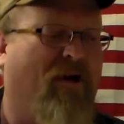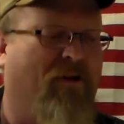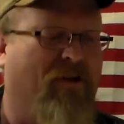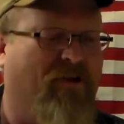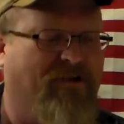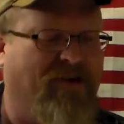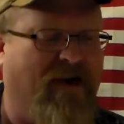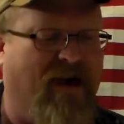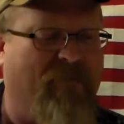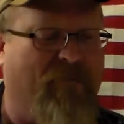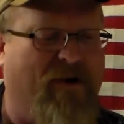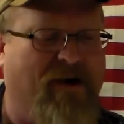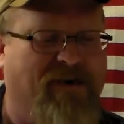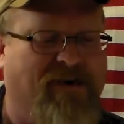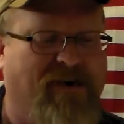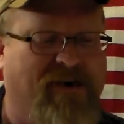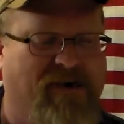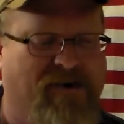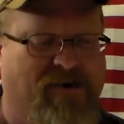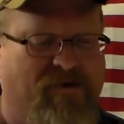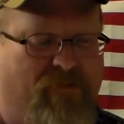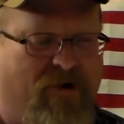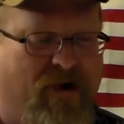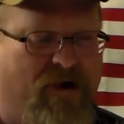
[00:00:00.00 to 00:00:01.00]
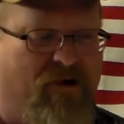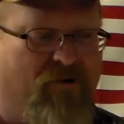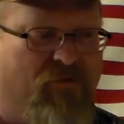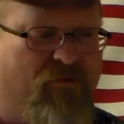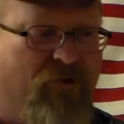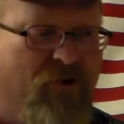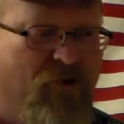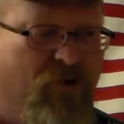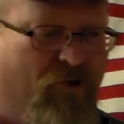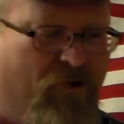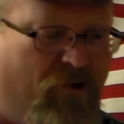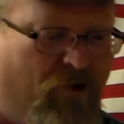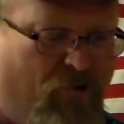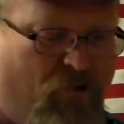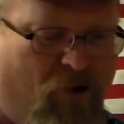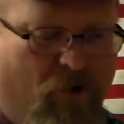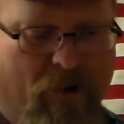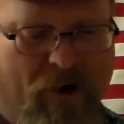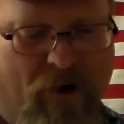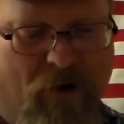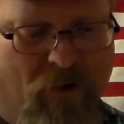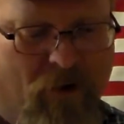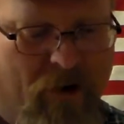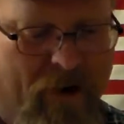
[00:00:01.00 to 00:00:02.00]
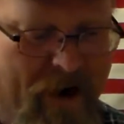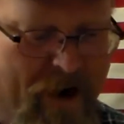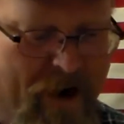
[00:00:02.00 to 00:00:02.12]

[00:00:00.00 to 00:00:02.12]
him all the time. I tease him on the phone or when we go